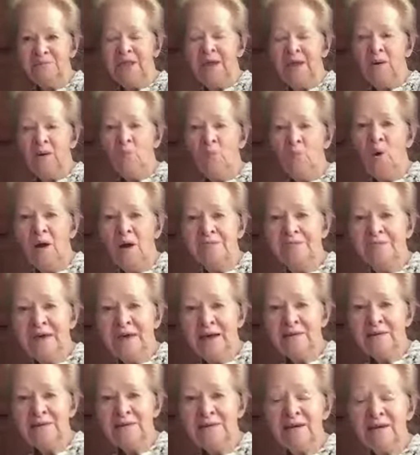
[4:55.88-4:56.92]
And what
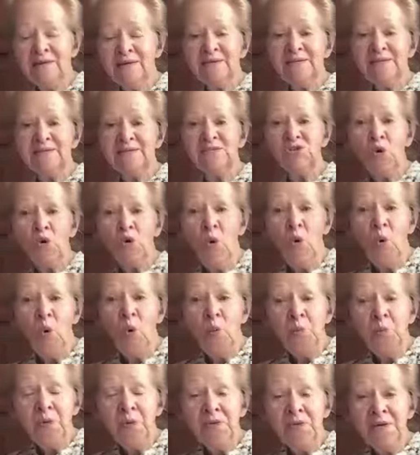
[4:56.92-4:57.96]
that does is
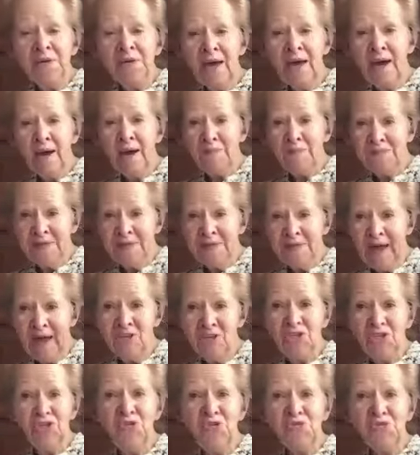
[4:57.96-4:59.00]
open up that
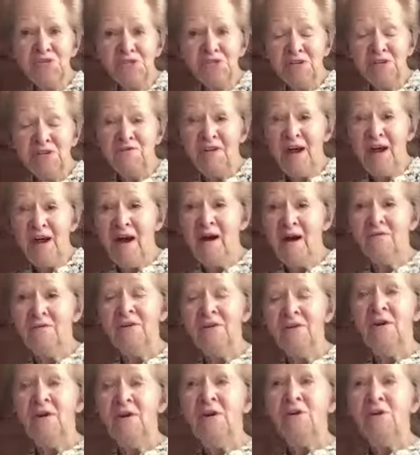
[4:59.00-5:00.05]
Houston valve
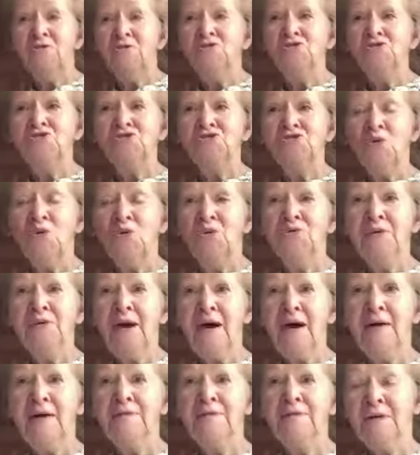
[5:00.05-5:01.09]
so
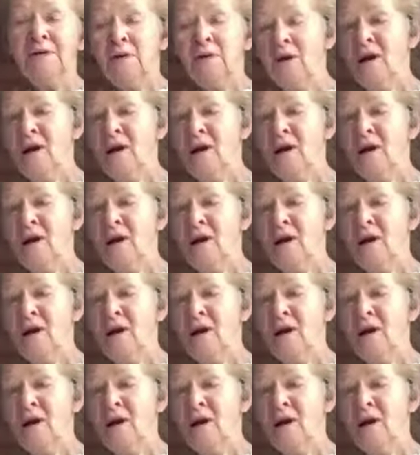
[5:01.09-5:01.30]
that there